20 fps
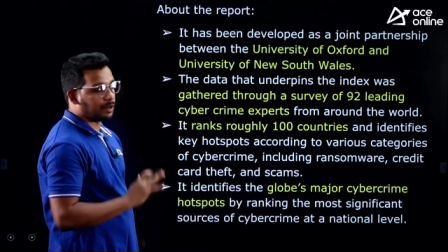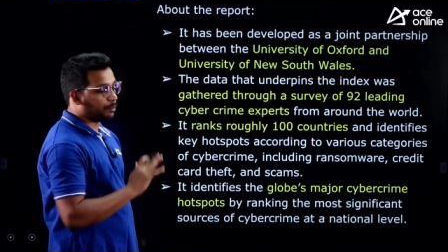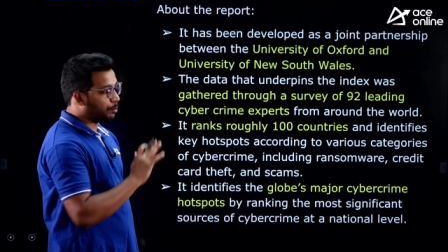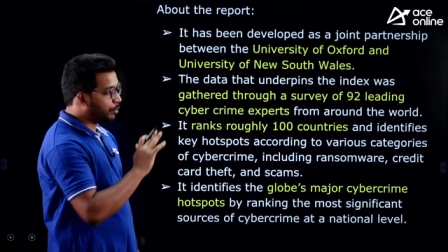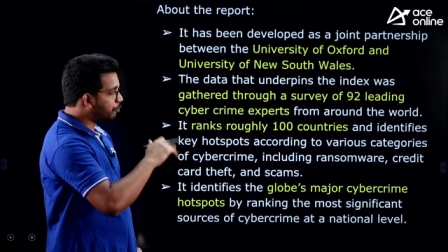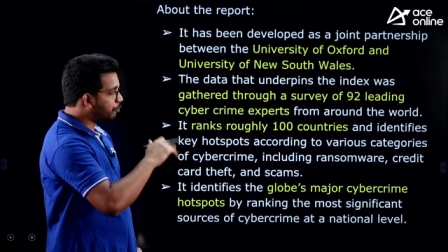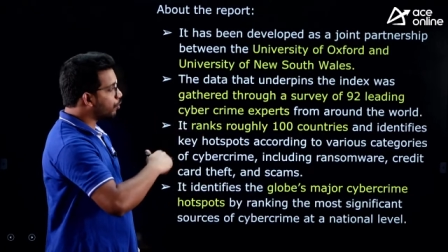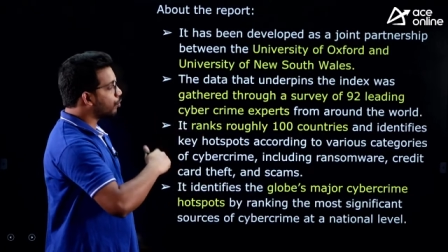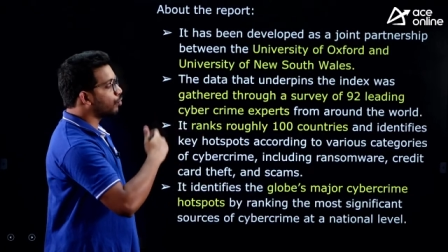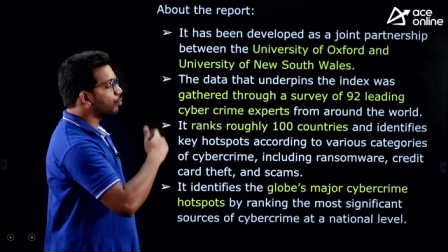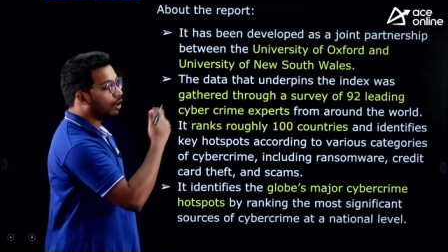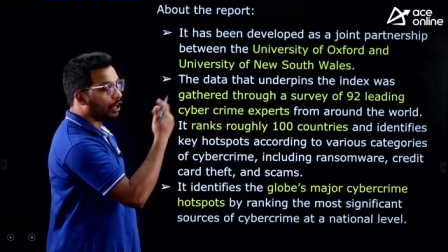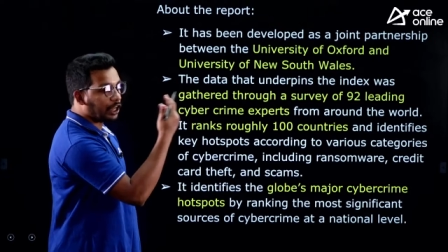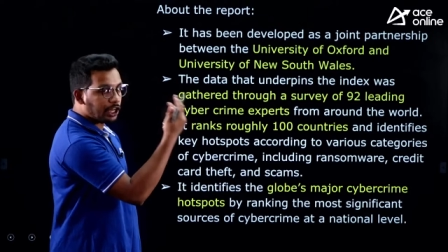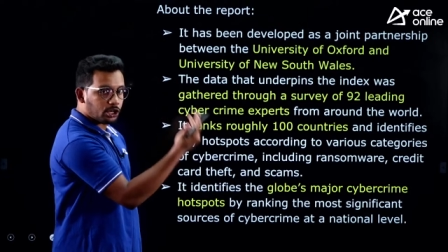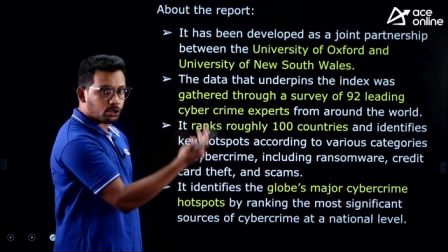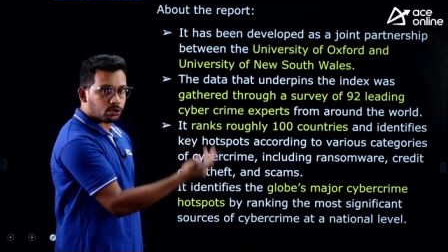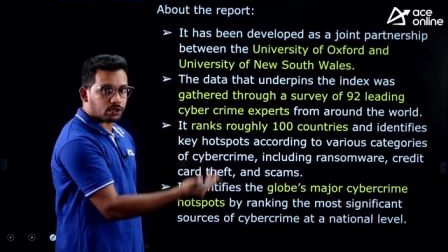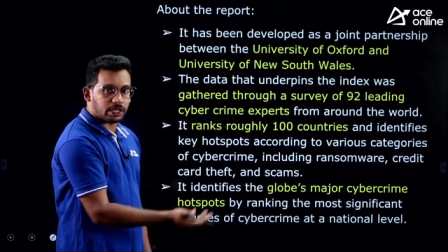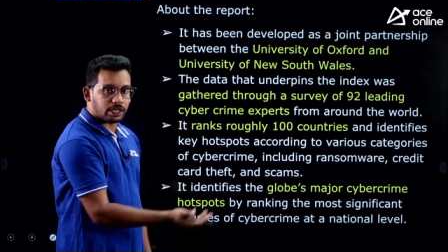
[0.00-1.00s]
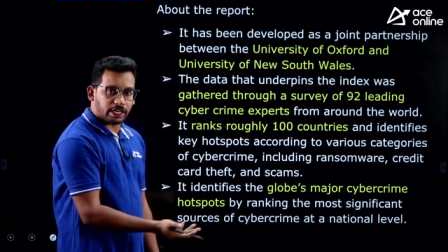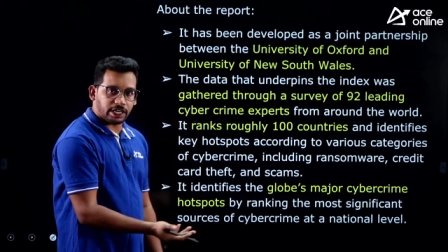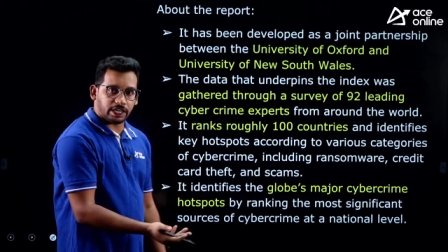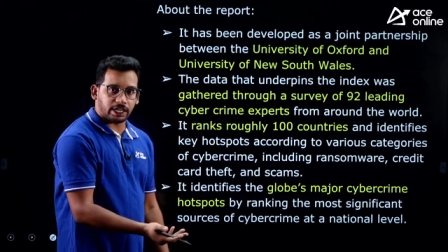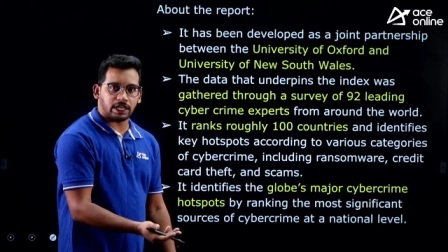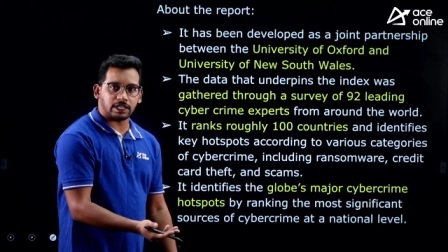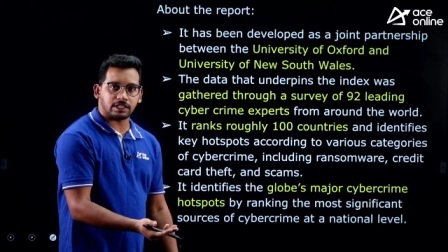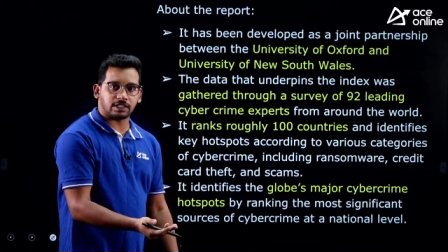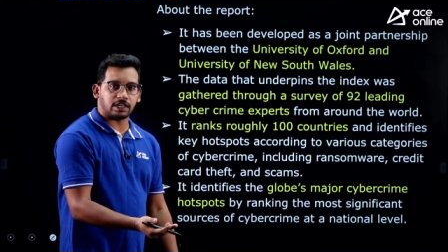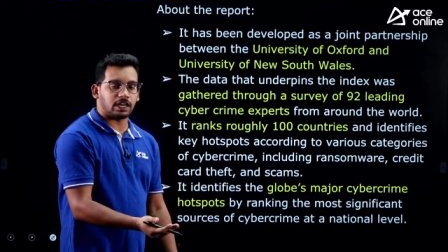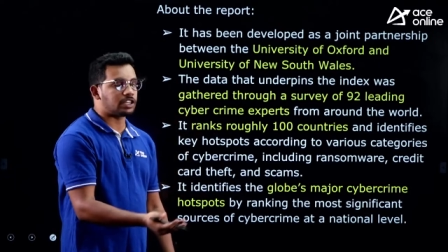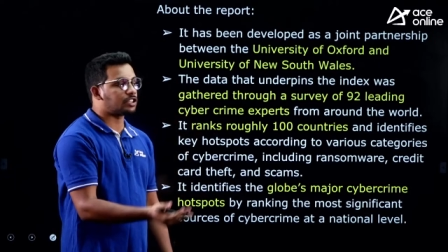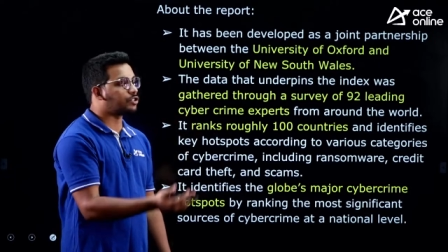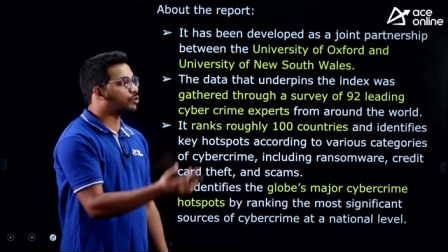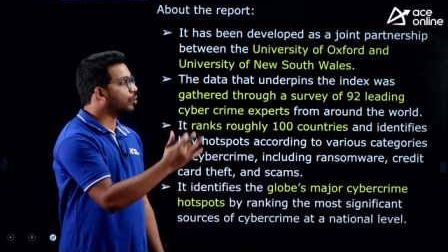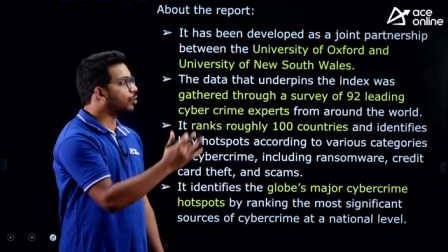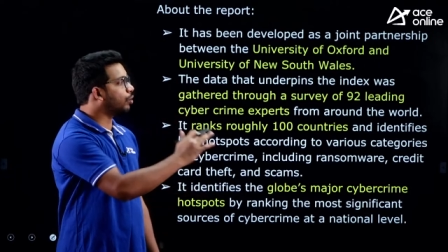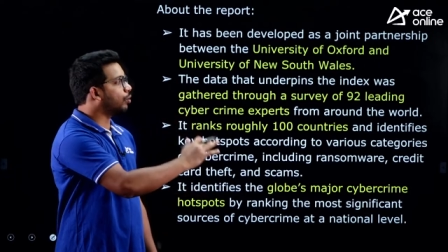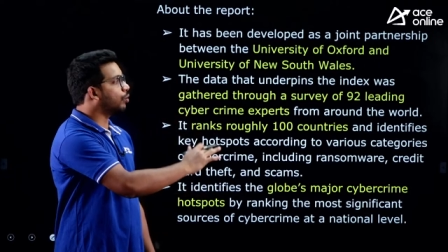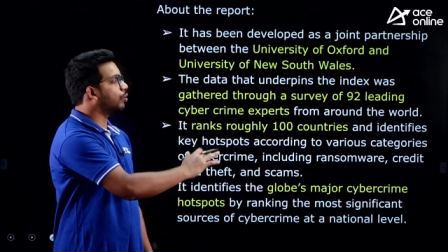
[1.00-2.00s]
before going into the details let's
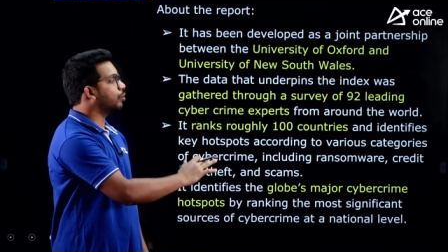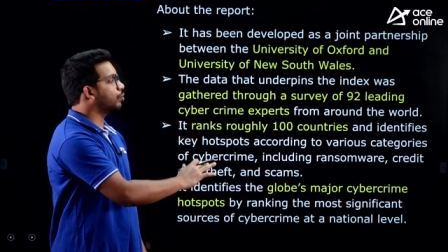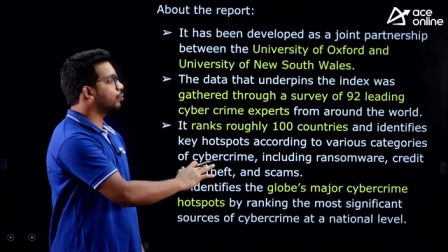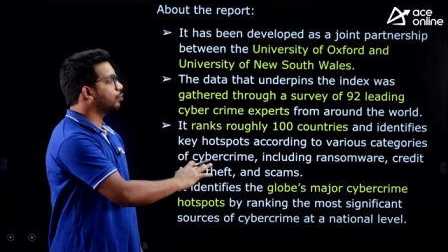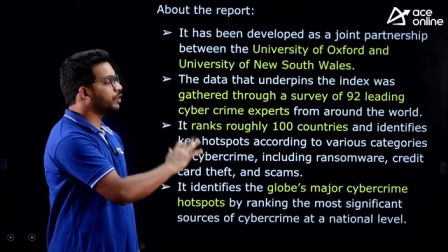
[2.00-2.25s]
know